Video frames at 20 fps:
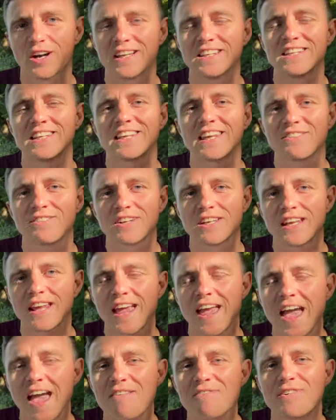and you're giving it
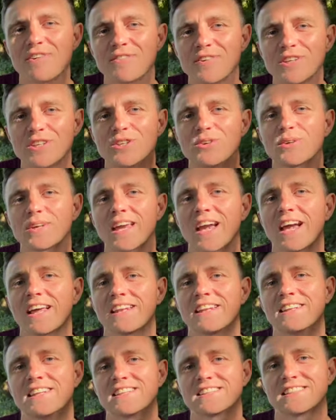everything you can
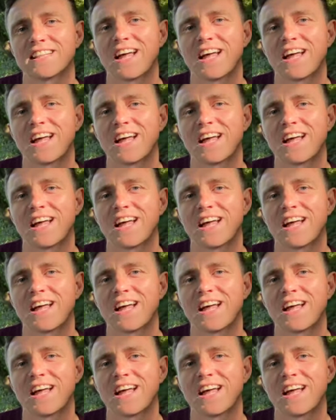in this